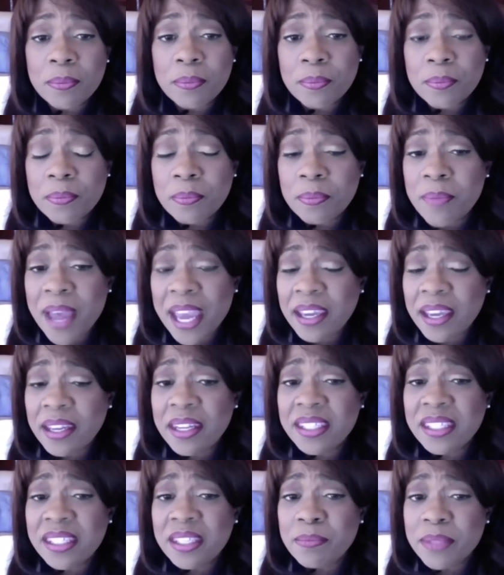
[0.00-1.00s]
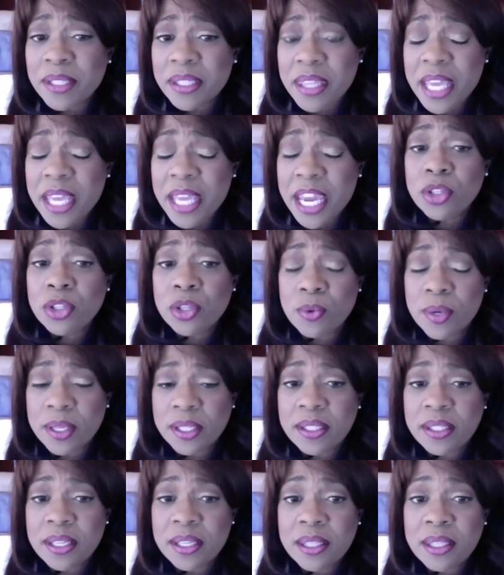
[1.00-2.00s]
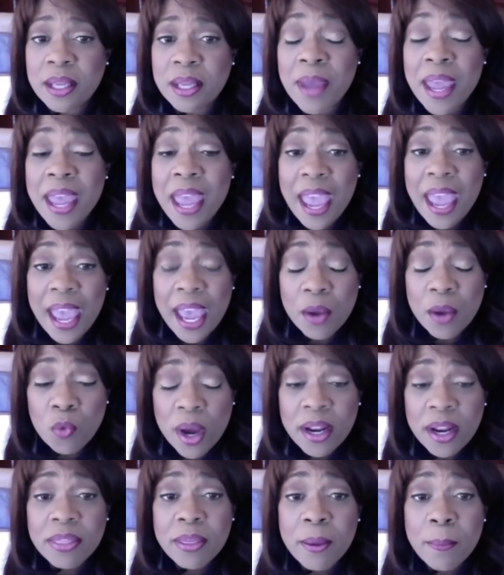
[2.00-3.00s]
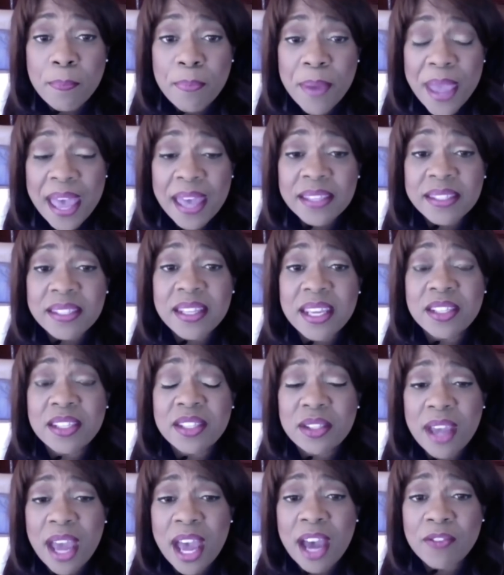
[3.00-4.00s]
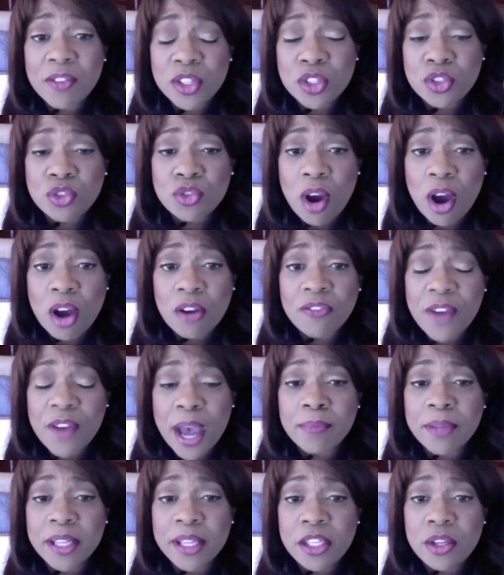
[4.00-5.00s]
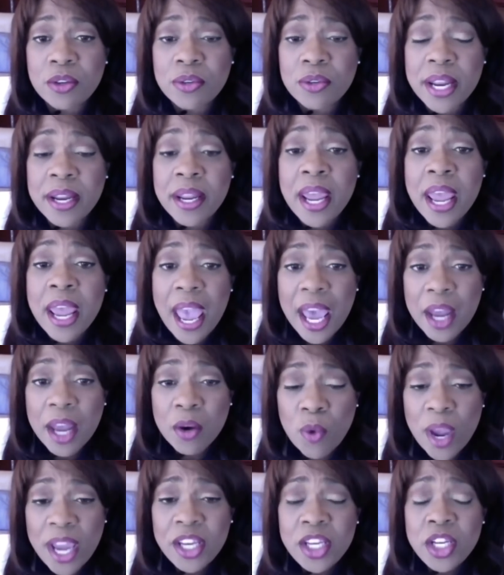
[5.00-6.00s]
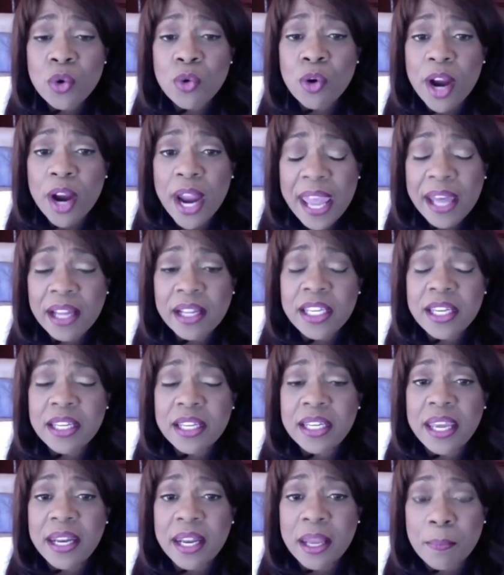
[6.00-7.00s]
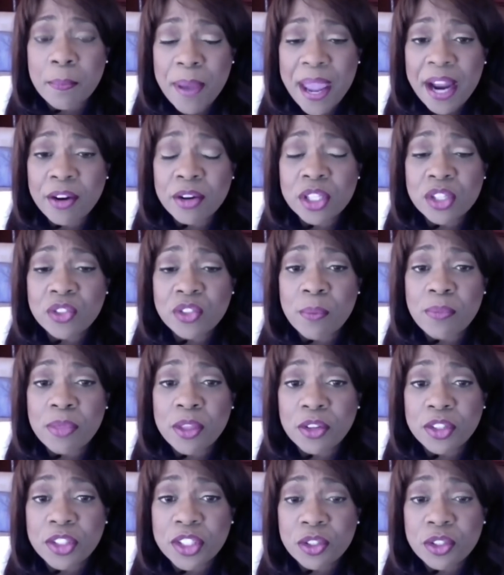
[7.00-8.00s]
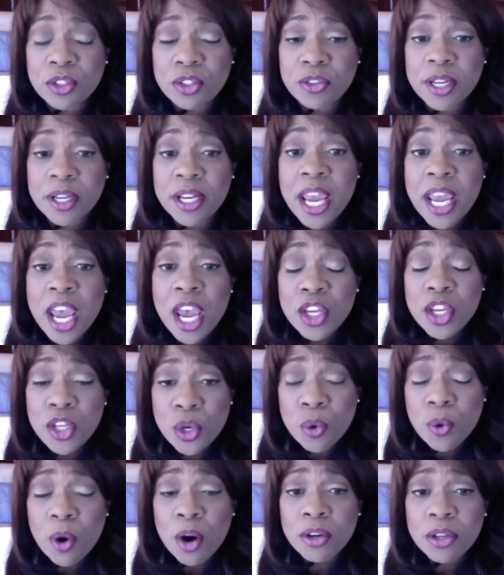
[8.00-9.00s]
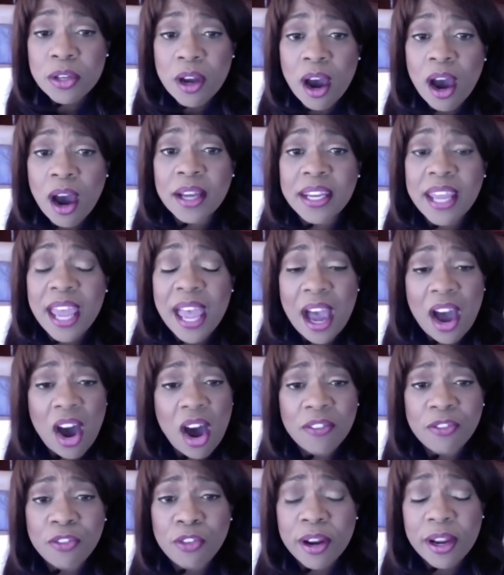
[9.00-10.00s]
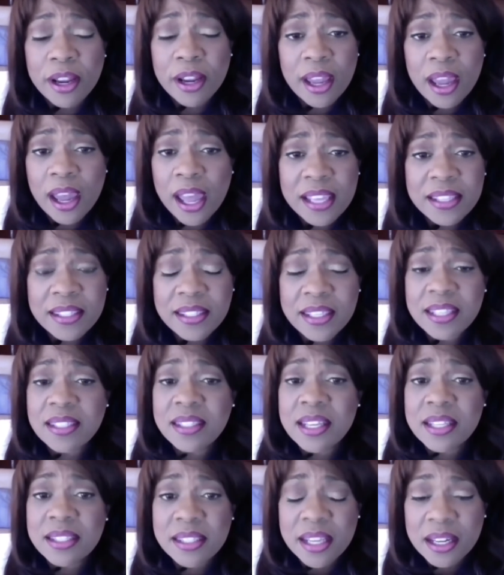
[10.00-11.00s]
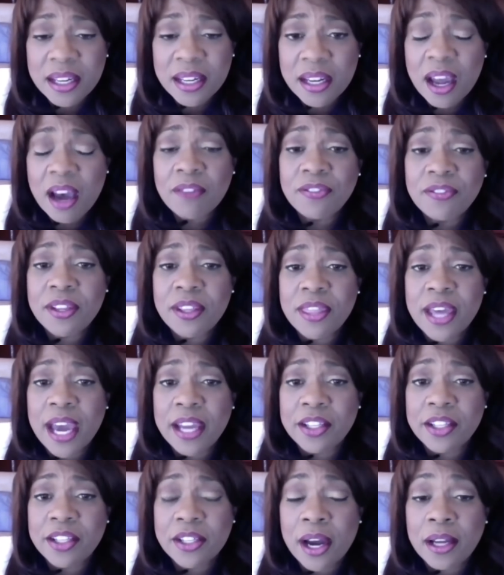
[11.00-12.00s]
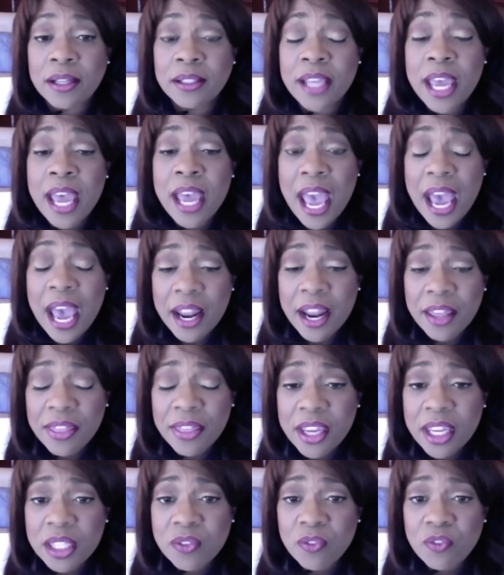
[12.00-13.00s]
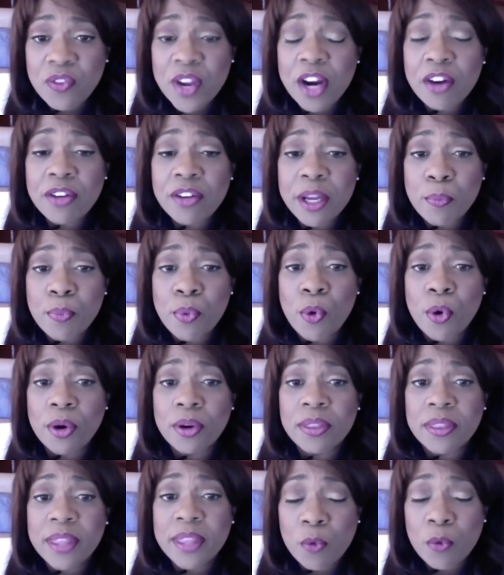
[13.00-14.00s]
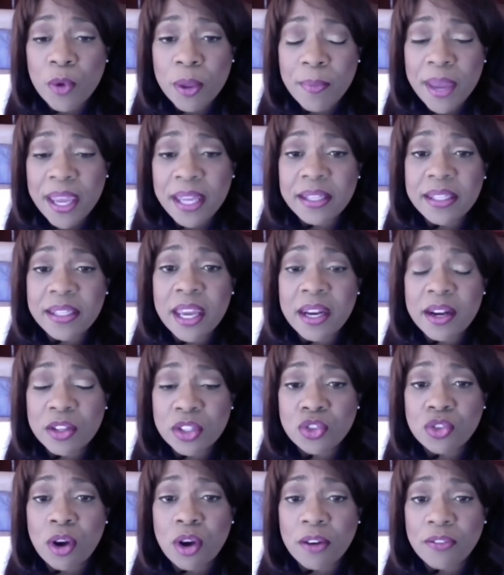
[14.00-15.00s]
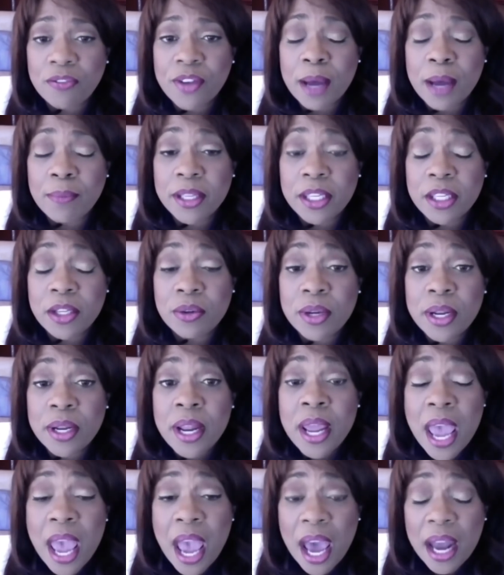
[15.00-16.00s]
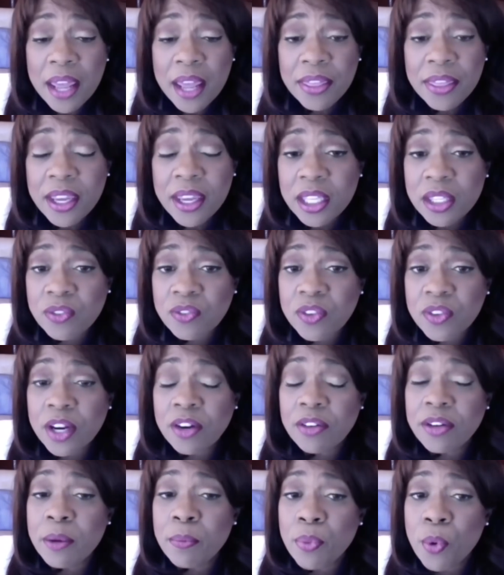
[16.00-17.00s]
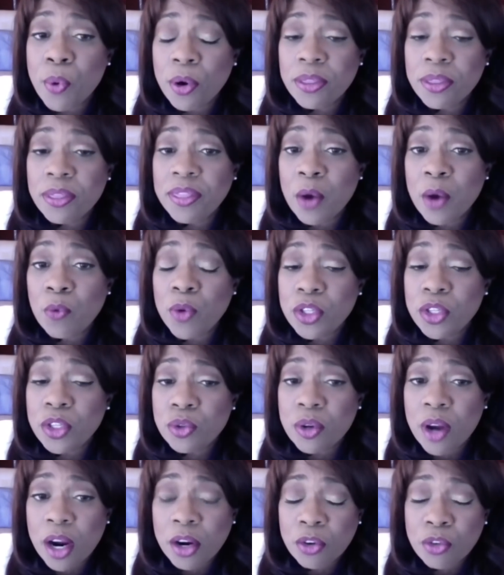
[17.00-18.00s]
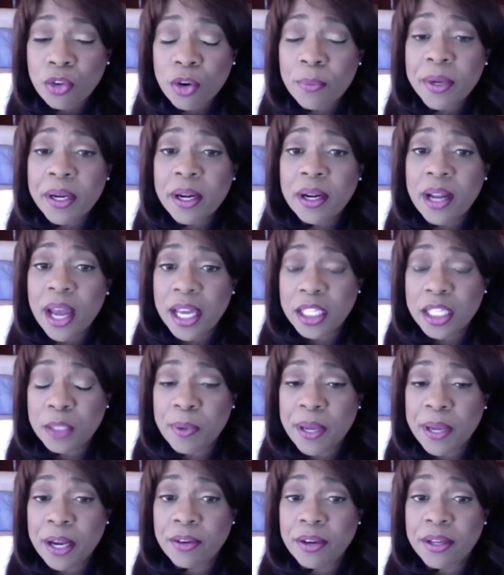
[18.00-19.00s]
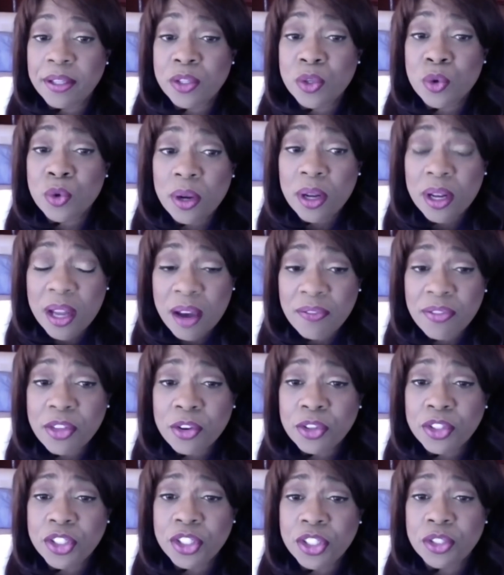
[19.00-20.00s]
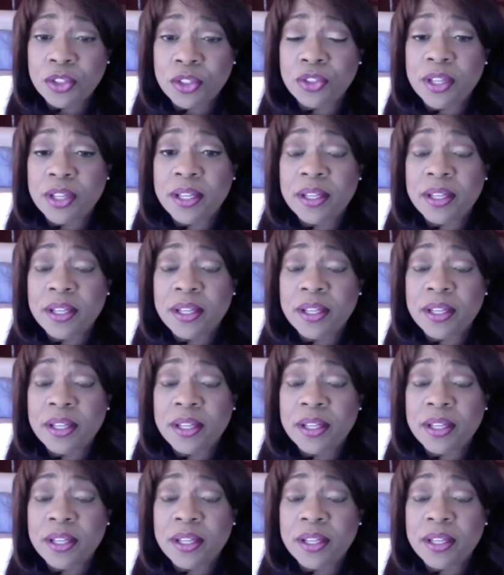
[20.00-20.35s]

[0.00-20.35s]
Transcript: mechanisms there to assist them. And one of the best is to have a strong family unit. And when you are alienating parents from their children, you are not offering assistance and love to that child. And I think it's very important that we maintain a strong family unit. And I think it's very important that we do not criminalize parents who love their children.